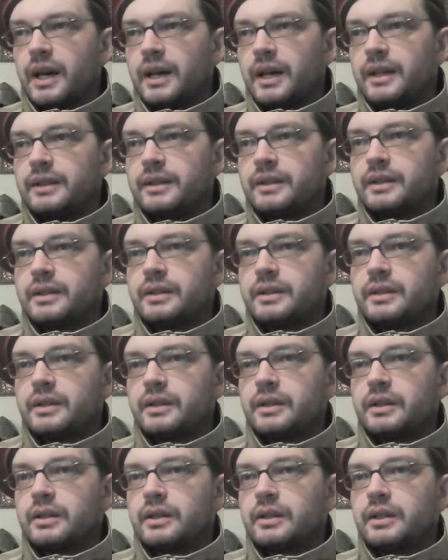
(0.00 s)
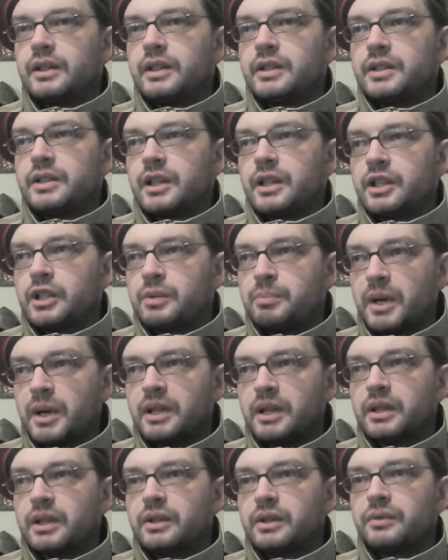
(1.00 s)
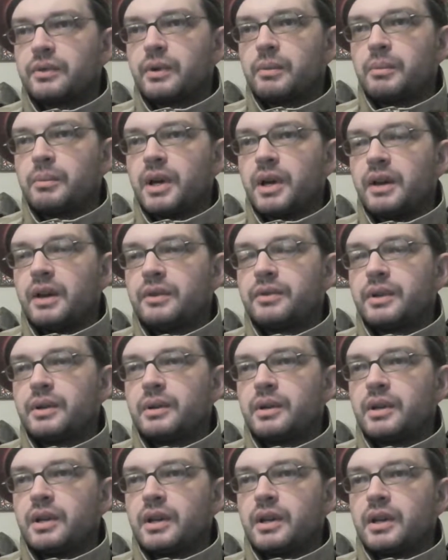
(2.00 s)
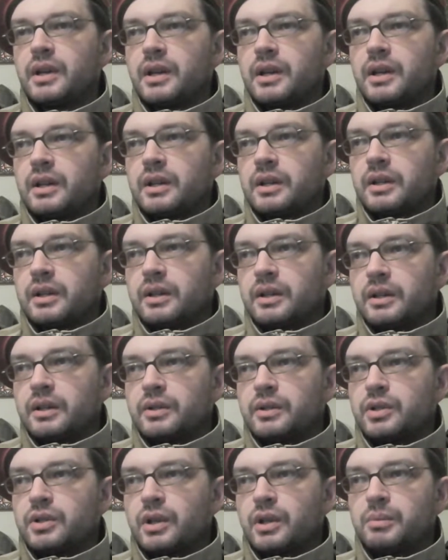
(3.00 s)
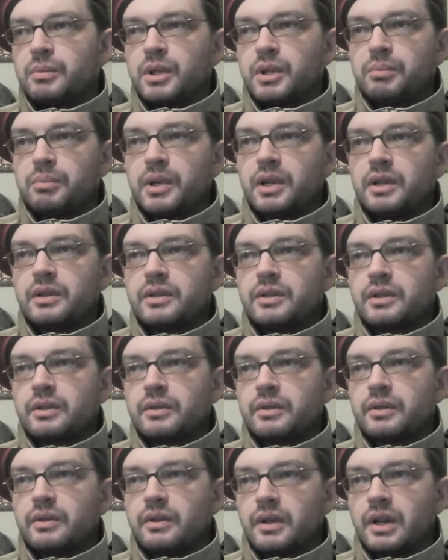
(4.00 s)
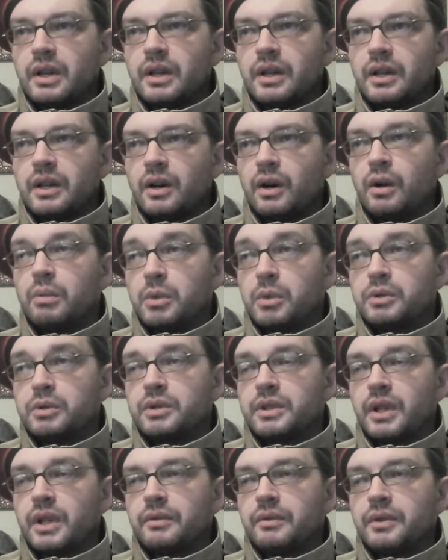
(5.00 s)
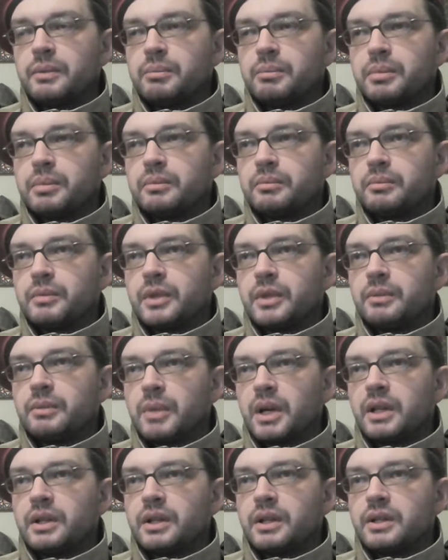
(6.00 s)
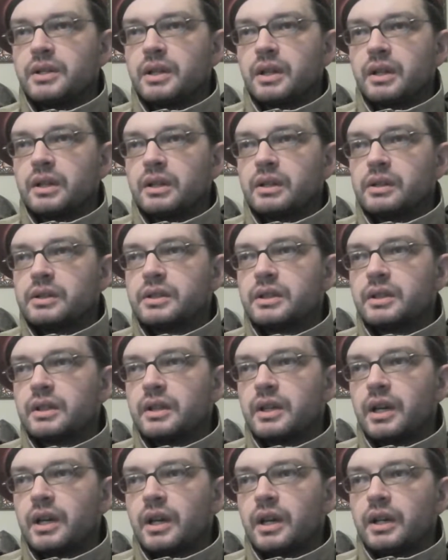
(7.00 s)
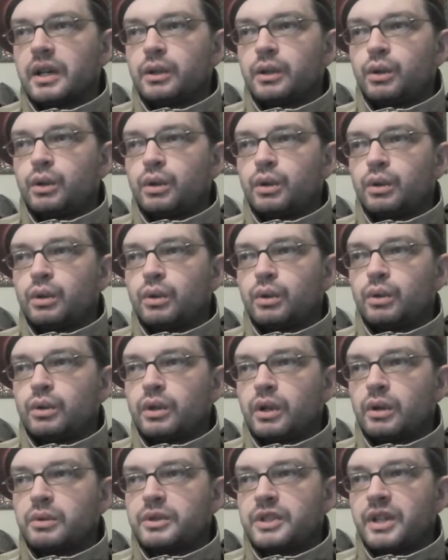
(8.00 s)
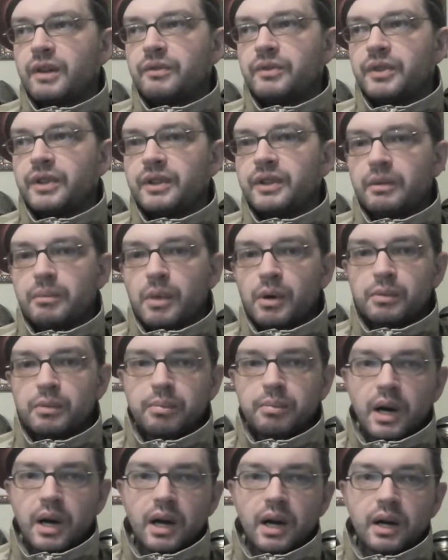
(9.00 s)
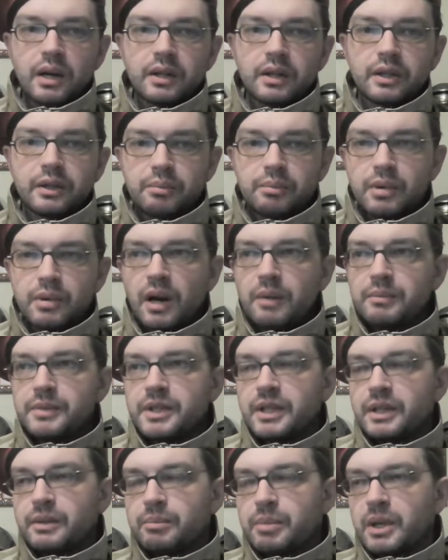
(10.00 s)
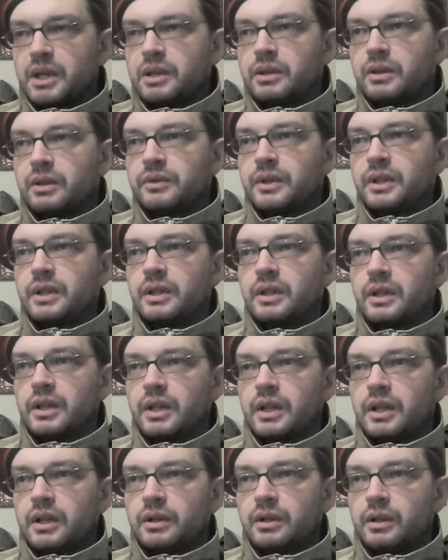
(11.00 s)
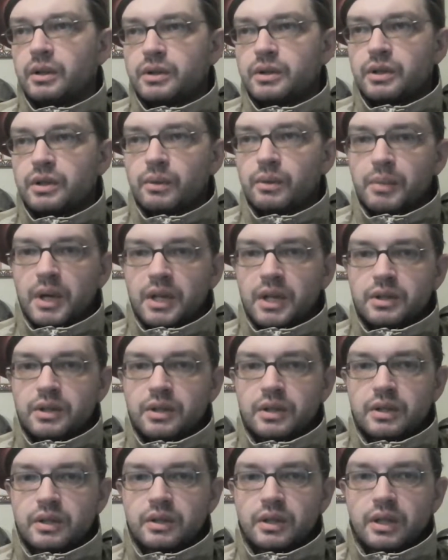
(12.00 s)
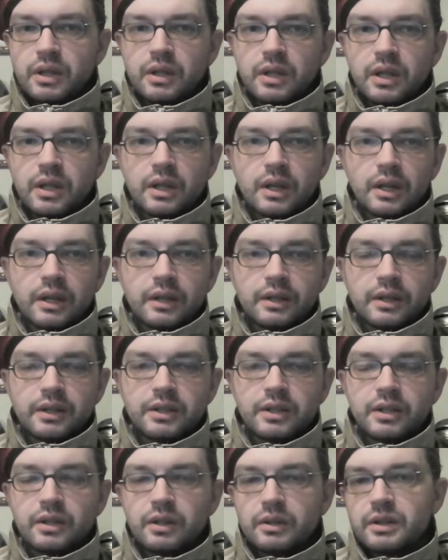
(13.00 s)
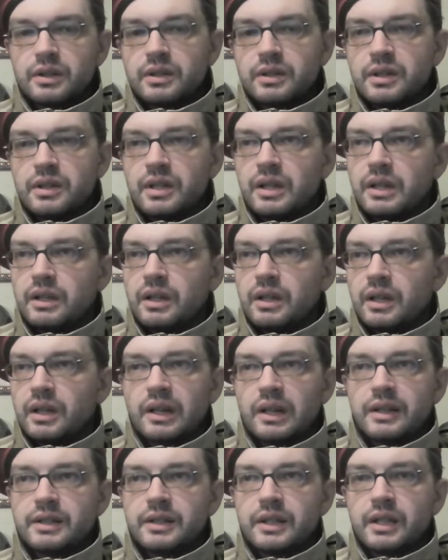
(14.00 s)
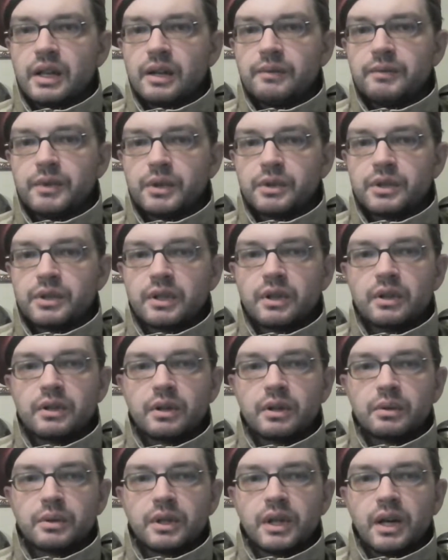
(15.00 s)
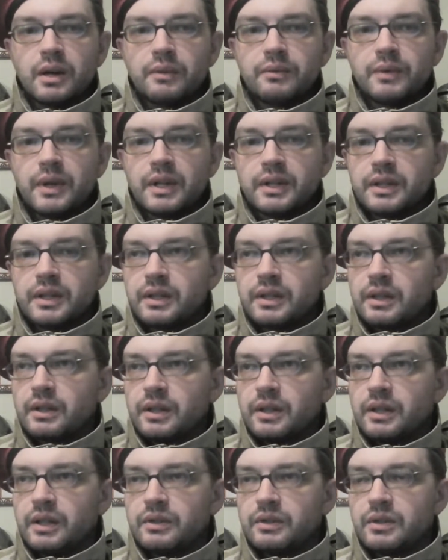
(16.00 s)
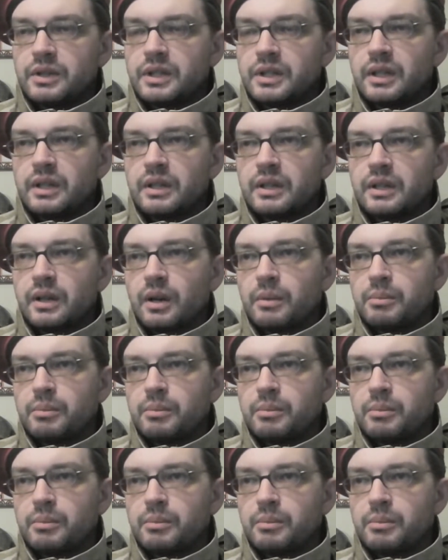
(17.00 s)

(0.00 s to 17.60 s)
And it's expected from every German person, really, almost every, in many circles, to know something about Bach and Brahms and Beethoven. Not so much in England. It's not seen classical music, although there are many interesting